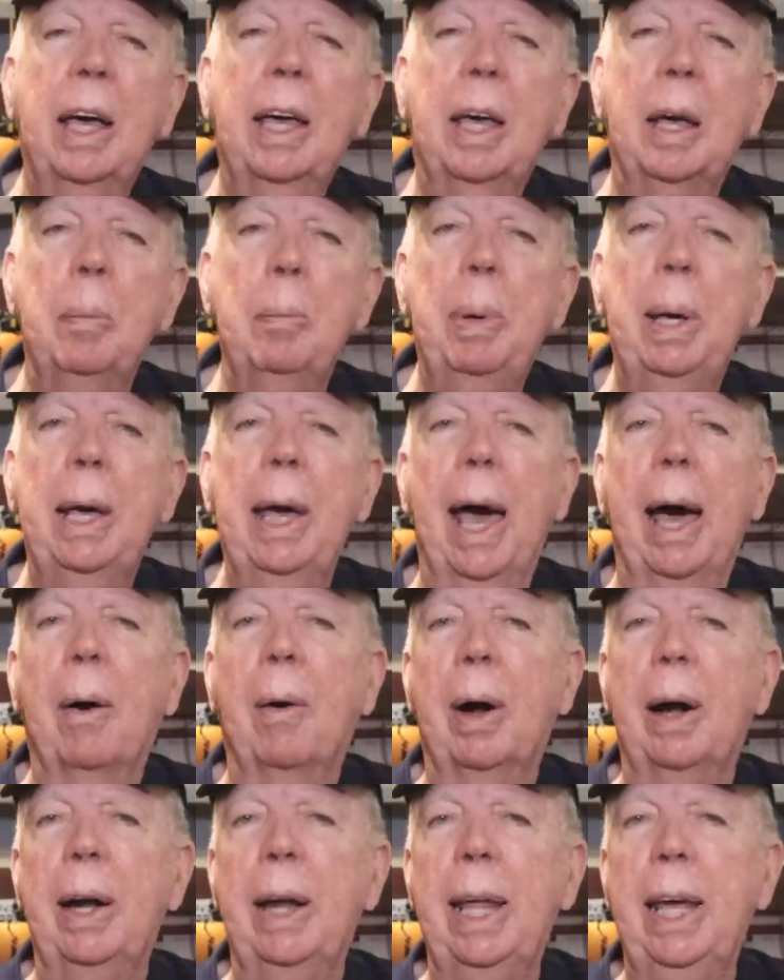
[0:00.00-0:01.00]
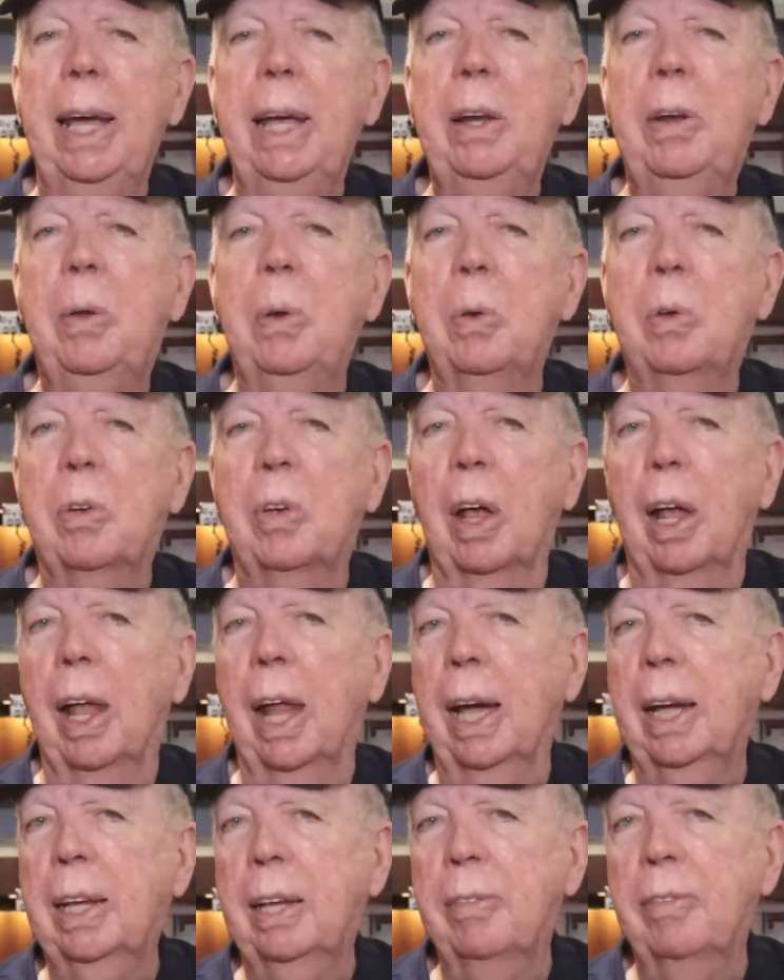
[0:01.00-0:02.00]
can be our need to
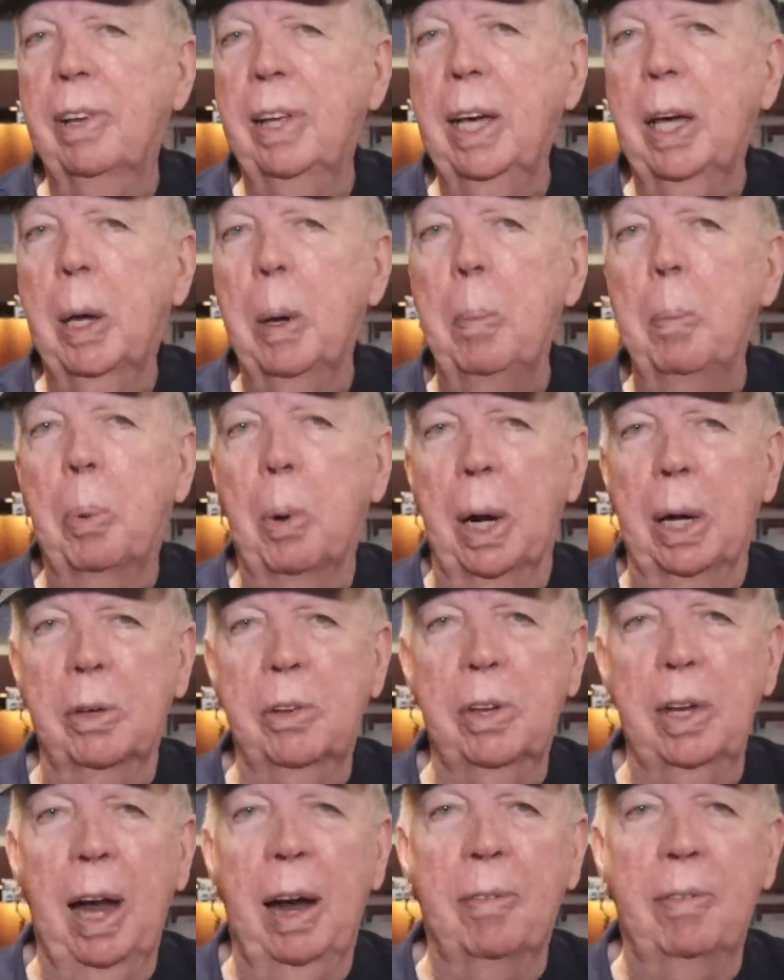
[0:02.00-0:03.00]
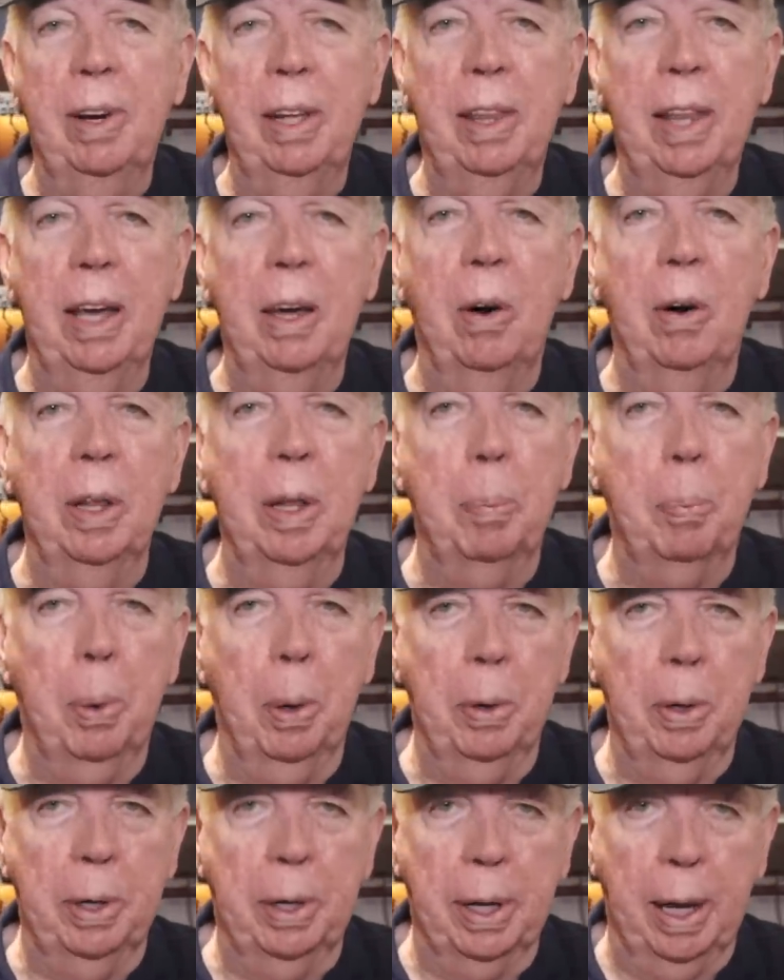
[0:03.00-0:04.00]
selectively compress everything on the
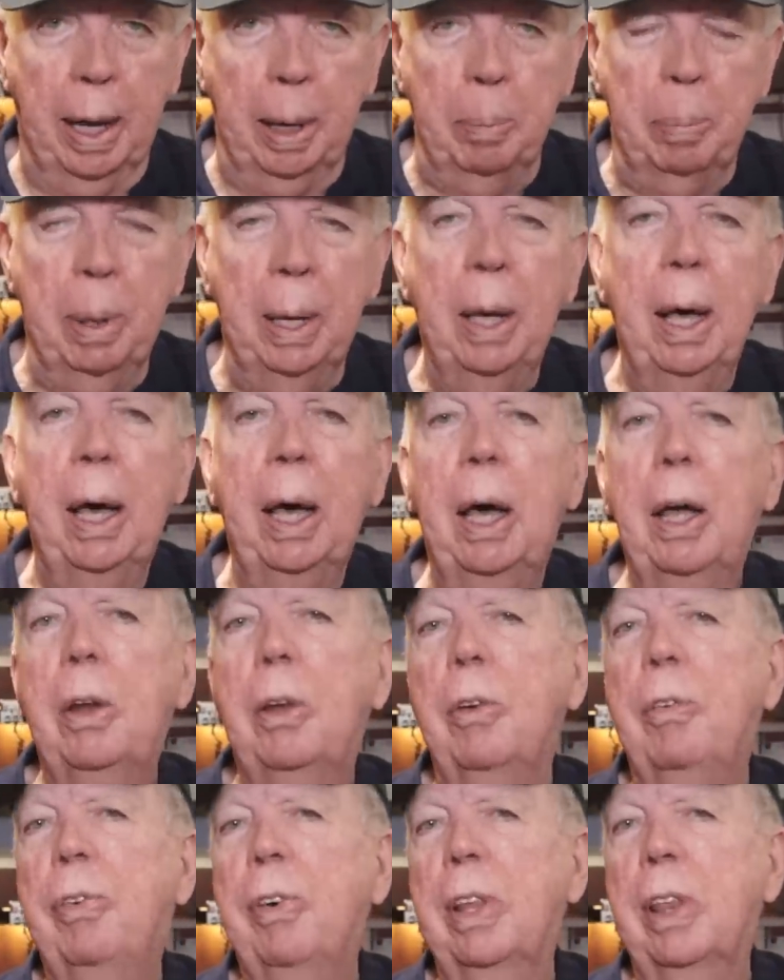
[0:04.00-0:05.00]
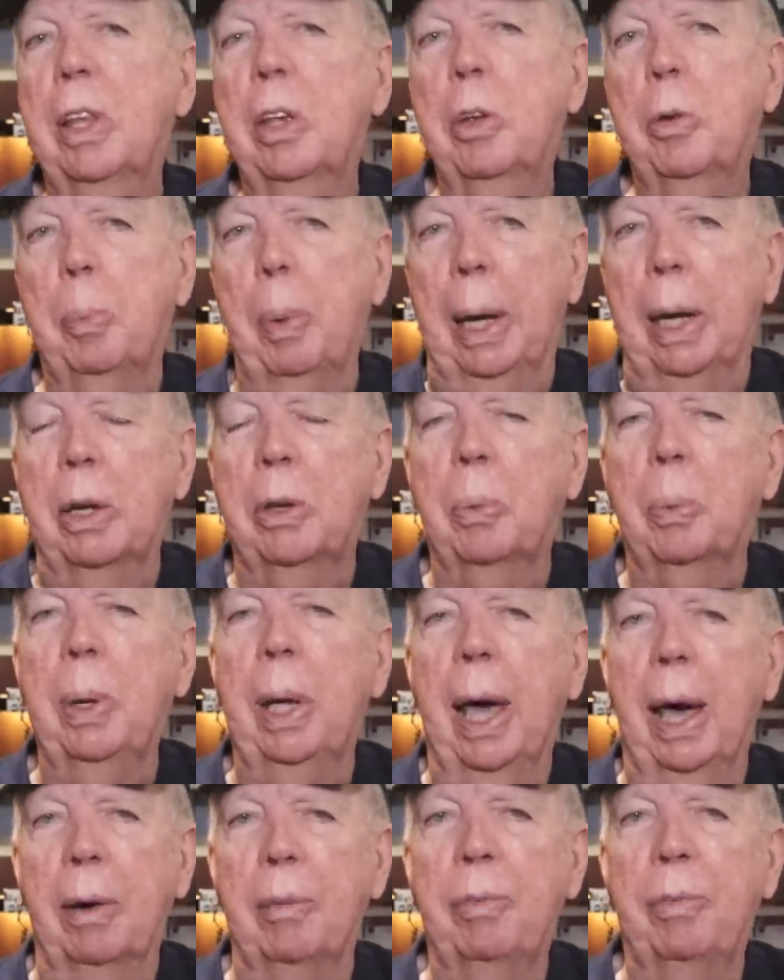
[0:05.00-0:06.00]
prototype to fit the space
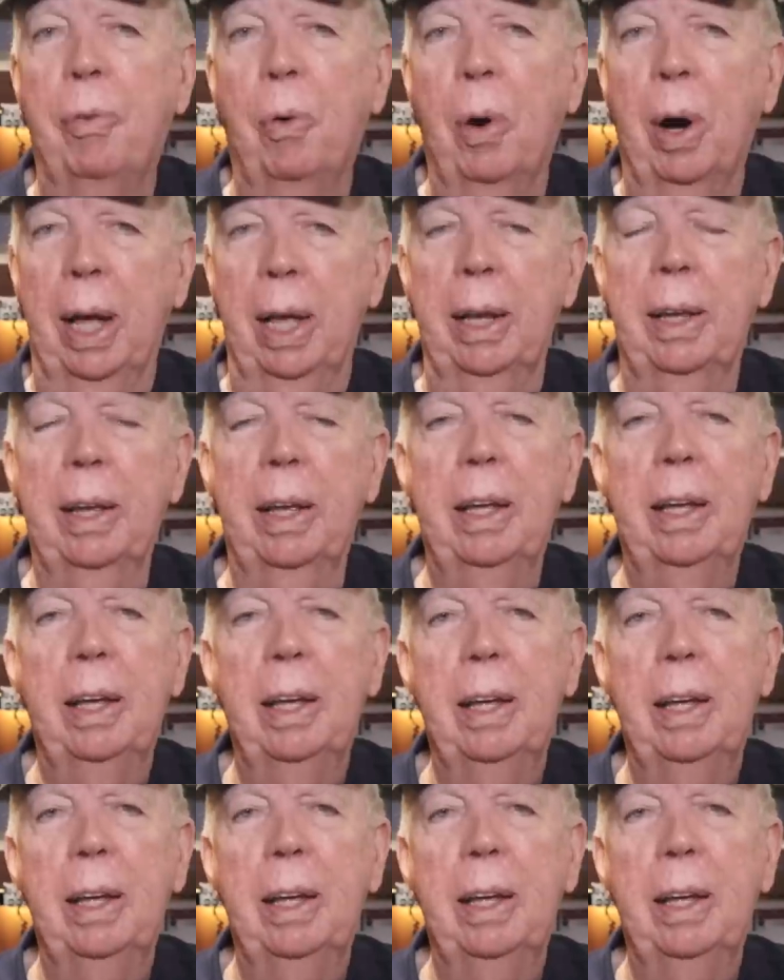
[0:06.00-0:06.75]
we have for it.